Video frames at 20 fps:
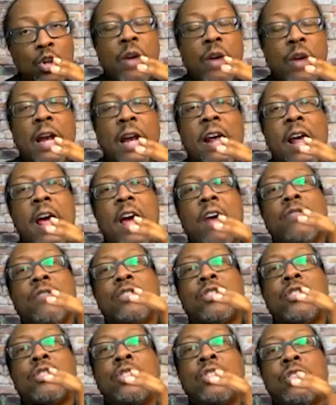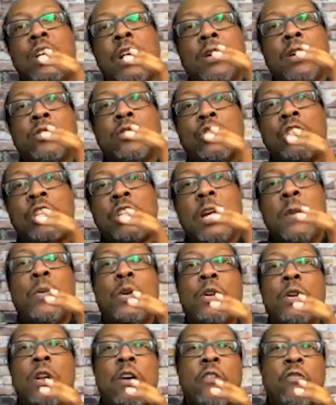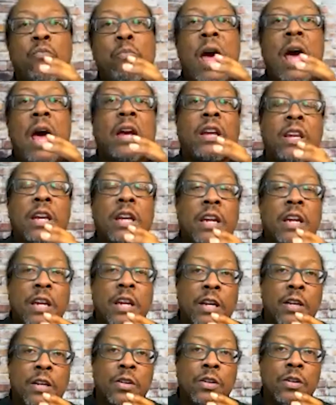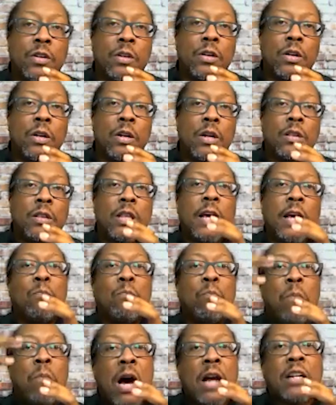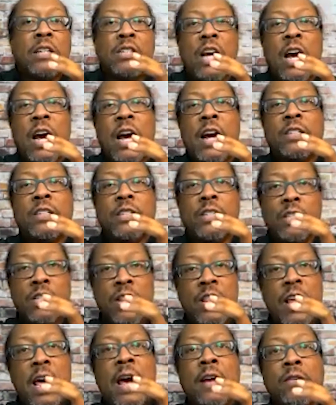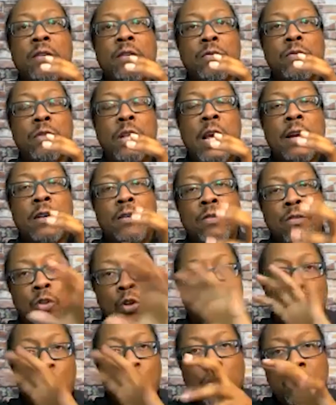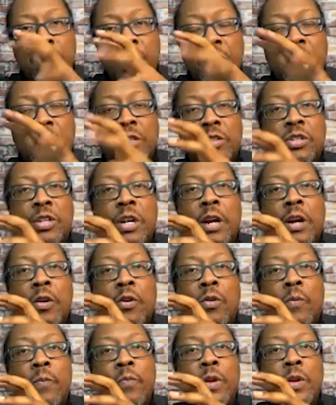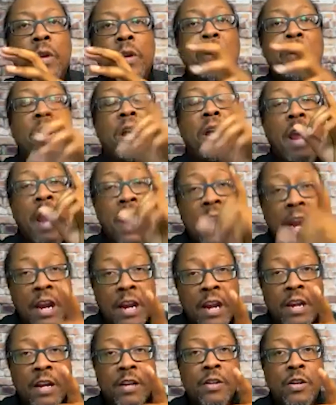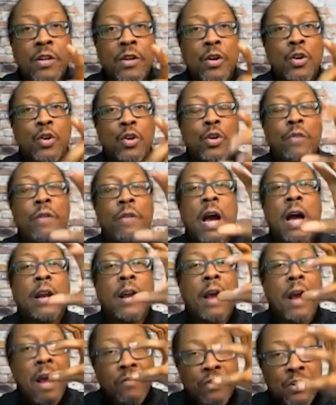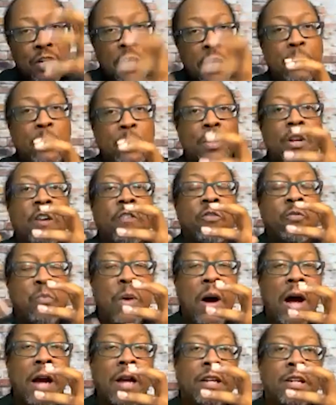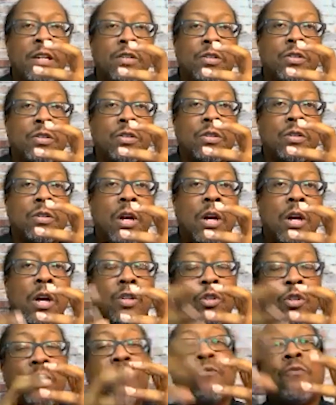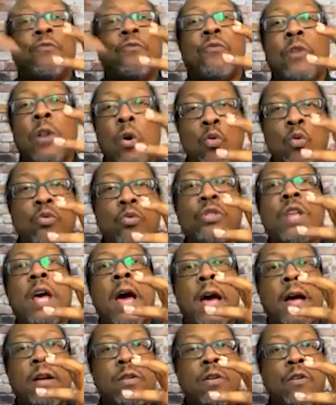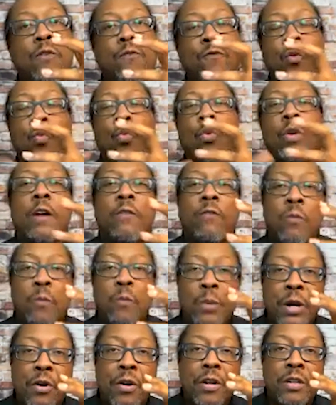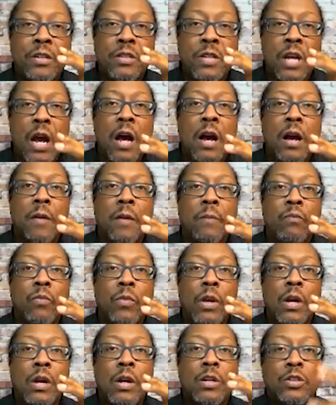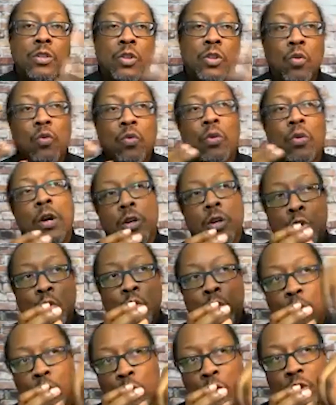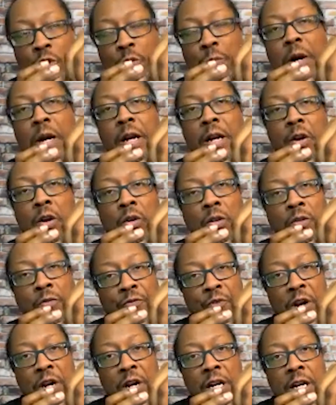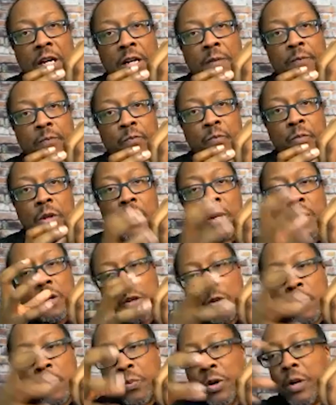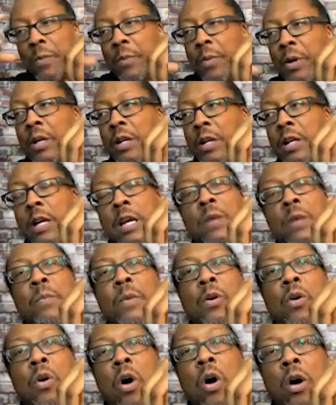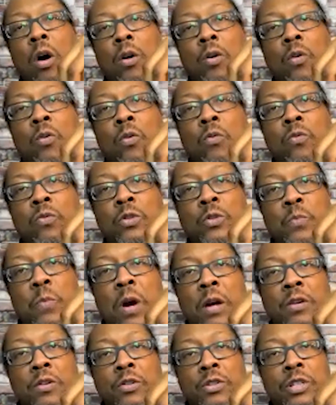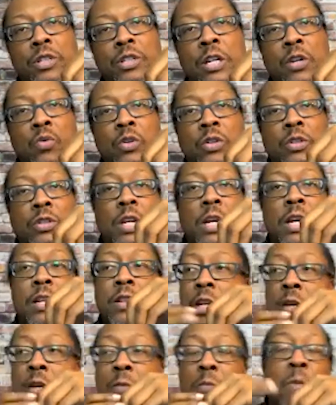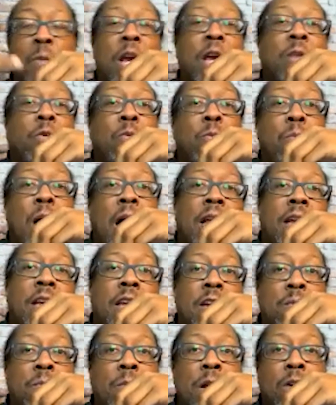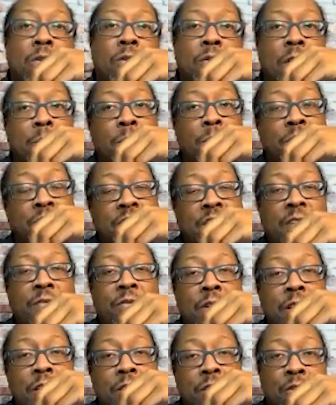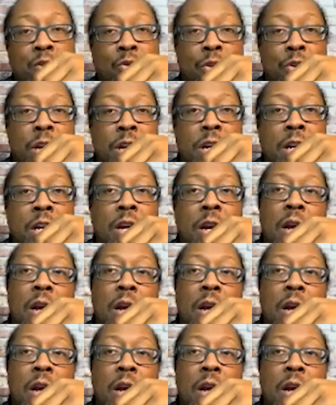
got to have a, st- a steep enough back end that monetizes that that lower ticket sale and you got to have deep enough pockets to float that for whatever period of time right. so you lose money on the front end you put them on an email auto responder sequence and then maybe by email number 73